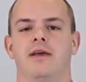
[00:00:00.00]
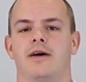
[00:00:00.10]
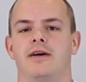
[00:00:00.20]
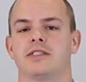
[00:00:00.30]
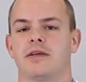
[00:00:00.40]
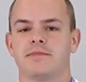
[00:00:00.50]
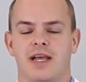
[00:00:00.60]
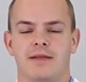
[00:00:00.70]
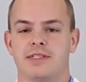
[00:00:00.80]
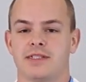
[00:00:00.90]
Uh,
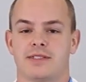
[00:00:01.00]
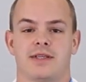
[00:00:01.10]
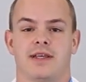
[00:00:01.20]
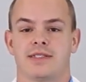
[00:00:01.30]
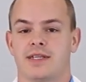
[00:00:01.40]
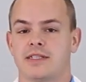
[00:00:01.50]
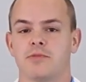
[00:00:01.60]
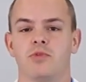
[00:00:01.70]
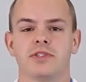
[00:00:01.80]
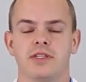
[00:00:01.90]
sometimes it's
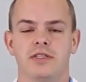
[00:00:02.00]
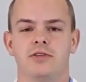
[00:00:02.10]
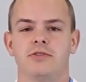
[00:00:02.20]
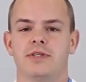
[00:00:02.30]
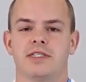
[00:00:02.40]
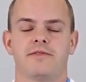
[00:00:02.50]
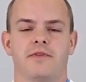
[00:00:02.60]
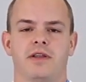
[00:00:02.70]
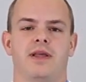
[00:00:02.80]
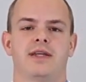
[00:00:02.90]
accessible to you as the
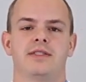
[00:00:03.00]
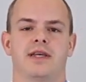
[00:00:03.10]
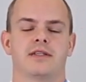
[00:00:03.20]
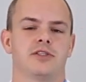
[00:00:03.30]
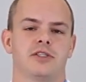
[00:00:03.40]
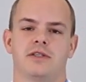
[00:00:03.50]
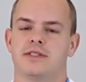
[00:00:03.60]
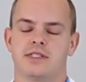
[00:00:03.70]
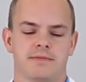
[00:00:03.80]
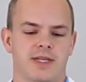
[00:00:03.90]
frontline technician,
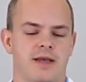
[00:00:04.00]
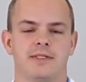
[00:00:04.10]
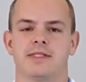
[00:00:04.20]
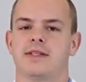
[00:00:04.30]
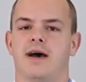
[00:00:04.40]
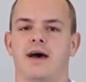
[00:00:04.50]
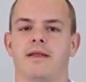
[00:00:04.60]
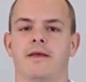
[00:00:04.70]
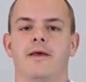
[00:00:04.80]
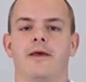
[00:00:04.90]
and sometimes it's not.
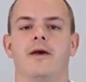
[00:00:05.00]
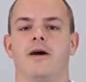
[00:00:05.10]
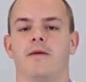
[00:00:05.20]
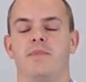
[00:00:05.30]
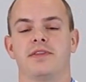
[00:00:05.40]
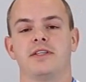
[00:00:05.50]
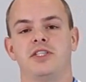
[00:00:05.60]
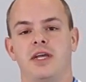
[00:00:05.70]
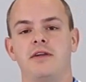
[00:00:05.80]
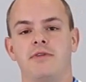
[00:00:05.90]
Uh, but the
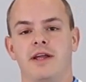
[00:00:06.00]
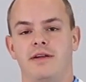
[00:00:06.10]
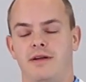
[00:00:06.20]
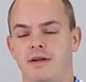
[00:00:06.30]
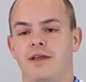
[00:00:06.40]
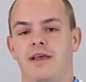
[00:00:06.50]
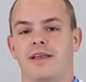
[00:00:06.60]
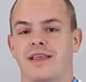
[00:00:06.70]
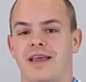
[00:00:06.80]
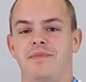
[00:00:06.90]
generator
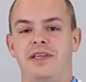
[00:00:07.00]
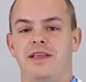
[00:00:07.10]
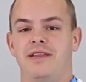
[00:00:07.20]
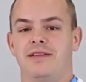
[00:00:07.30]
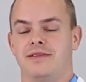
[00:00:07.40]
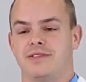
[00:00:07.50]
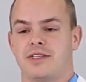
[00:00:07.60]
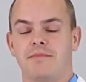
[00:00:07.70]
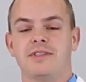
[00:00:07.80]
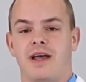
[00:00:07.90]
can be
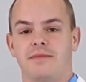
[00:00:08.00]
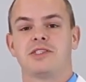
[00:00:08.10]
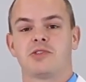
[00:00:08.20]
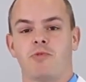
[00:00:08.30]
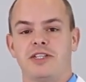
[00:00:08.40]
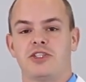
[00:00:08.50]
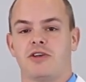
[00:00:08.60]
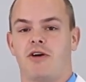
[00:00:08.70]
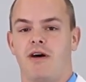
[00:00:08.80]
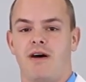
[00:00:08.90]
sometimes
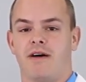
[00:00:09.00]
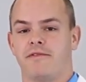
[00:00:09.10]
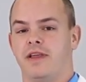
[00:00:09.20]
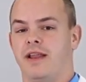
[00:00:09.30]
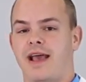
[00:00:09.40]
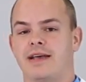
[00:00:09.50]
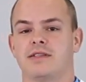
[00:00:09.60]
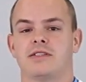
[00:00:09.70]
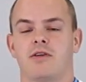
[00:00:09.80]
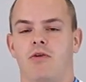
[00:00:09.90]
switched off. It has
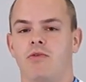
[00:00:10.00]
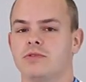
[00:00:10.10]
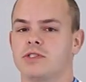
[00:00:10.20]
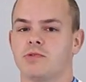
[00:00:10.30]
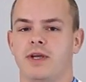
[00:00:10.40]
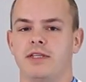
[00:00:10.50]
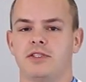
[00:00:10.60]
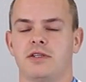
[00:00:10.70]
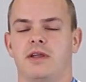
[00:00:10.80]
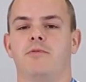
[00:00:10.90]
its own
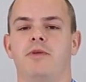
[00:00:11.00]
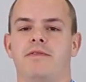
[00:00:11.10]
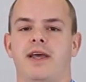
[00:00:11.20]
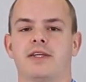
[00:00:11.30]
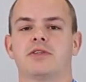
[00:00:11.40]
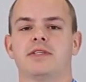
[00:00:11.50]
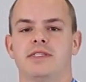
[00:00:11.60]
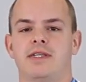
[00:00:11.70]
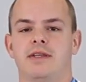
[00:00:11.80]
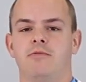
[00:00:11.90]
switch, and we've actually
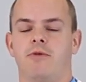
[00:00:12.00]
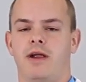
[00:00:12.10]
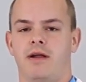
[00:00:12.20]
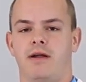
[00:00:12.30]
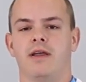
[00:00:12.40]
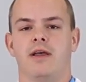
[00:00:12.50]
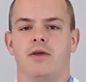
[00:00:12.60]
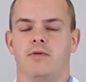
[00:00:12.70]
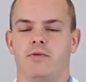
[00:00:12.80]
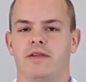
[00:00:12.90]
seen where
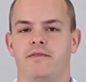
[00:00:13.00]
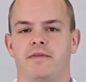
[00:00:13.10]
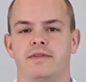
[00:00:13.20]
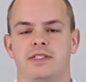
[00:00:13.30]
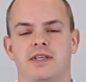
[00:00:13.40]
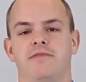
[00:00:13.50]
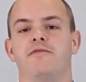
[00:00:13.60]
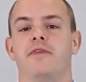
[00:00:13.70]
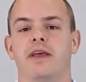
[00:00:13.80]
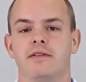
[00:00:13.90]
we've seen
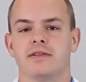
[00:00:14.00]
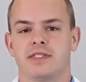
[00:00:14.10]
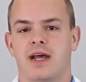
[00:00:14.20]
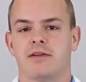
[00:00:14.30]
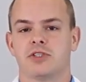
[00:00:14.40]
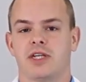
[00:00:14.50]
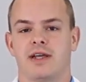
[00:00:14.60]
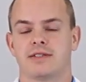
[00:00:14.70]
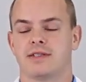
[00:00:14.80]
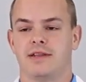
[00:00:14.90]
failed
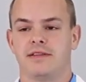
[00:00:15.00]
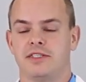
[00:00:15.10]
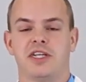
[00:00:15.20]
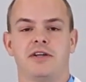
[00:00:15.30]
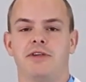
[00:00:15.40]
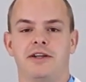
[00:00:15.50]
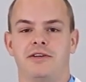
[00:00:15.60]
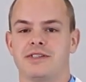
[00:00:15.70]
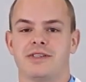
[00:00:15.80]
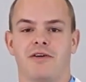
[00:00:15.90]
SonoChecks and the
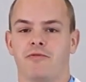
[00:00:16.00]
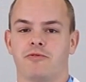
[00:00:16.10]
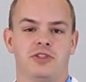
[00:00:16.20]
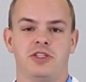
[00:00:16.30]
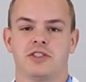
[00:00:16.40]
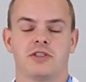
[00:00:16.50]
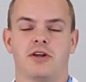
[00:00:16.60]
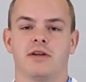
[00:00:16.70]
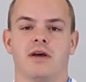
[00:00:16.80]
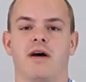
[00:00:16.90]
generator itself was just
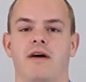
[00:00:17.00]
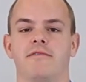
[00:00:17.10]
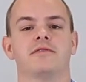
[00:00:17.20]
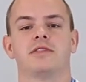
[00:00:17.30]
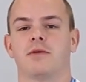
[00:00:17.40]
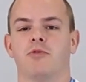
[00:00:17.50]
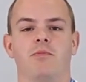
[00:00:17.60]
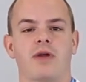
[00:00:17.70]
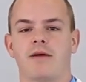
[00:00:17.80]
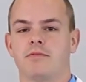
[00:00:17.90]
turned off. Someone
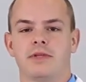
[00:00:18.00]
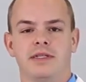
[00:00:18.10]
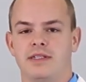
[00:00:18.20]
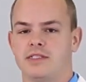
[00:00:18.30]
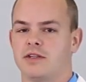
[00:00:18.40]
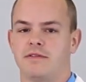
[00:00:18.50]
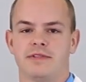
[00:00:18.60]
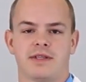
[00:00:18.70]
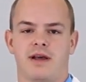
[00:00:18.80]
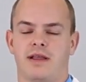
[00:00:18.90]
probably did
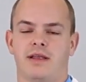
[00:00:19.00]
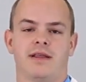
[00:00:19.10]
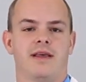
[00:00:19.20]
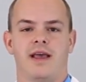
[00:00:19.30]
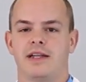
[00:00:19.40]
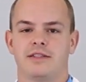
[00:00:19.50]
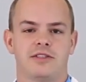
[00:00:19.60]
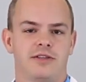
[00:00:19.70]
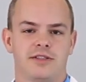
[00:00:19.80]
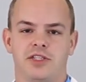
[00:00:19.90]
service on it, had to
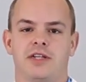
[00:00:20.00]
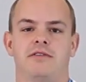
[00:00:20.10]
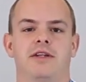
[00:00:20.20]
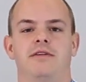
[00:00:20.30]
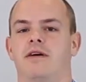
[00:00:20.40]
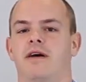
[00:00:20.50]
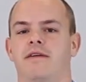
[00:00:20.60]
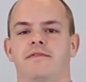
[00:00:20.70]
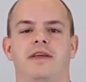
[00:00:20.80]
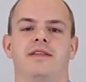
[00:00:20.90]
turn the generator
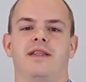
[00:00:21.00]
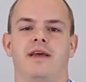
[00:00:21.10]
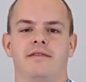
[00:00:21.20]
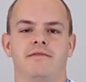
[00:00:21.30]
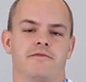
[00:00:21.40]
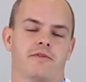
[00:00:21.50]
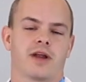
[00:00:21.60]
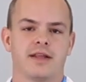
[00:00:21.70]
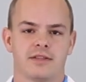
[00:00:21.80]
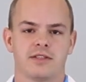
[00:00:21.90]
off, and then
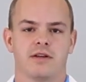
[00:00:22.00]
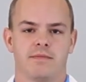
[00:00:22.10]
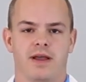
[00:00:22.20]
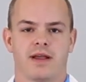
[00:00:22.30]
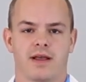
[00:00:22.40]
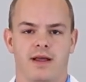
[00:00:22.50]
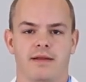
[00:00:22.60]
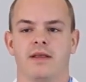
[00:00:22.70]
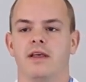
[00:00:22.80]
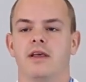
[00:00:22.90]
forgot to turn it back on.
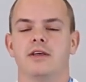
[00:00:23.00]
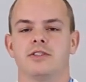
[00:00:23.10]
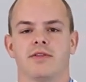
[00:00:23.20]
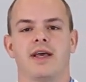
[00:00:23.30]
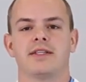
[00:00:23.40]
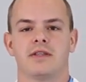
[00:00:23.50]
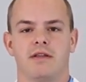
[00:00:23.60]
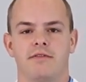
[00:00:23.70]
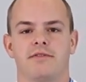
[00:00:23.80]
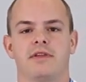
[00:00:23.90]
So that's
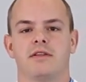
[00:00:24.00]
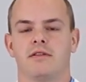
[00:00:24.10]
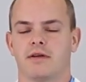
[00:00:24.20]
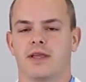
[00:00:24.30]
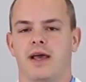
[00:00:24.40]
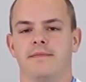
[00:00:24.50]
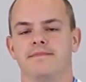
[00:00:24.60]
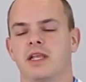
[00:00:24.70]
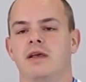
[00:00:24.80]
another thing to look at.